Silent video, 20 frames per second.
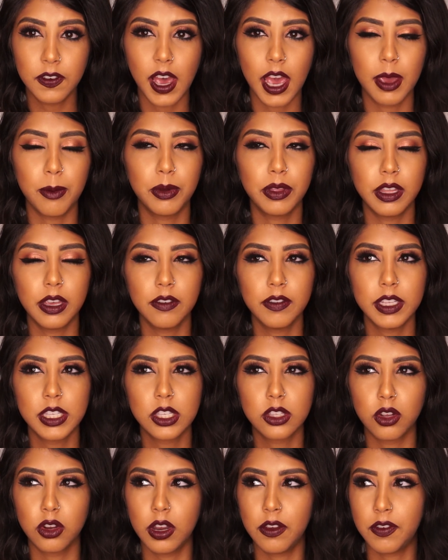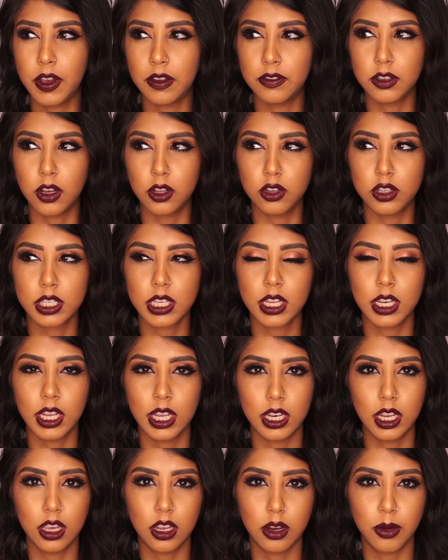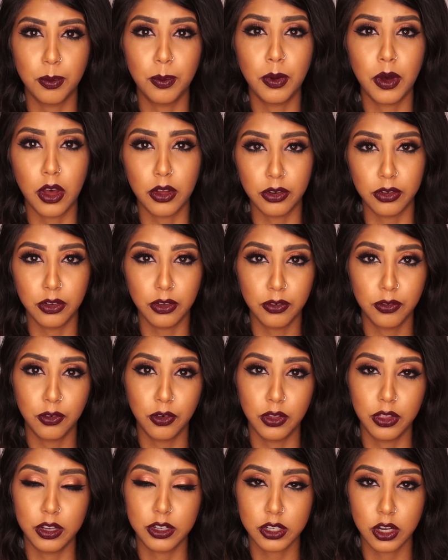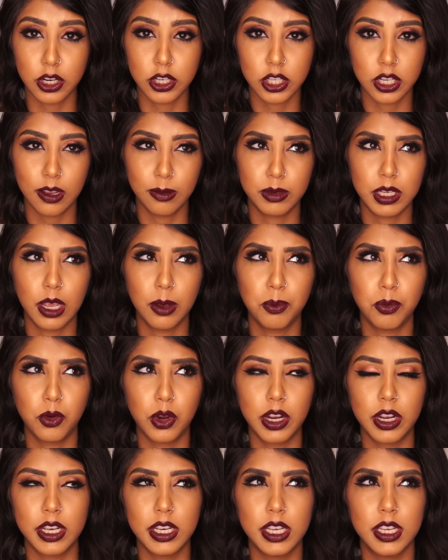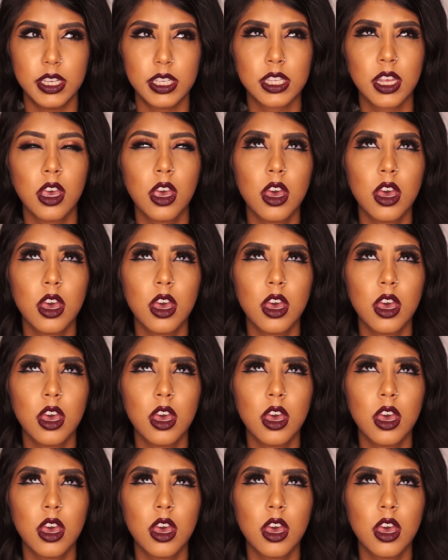I believe it's $35 Canadian a bottle for the Tarte Shape Tape, whereas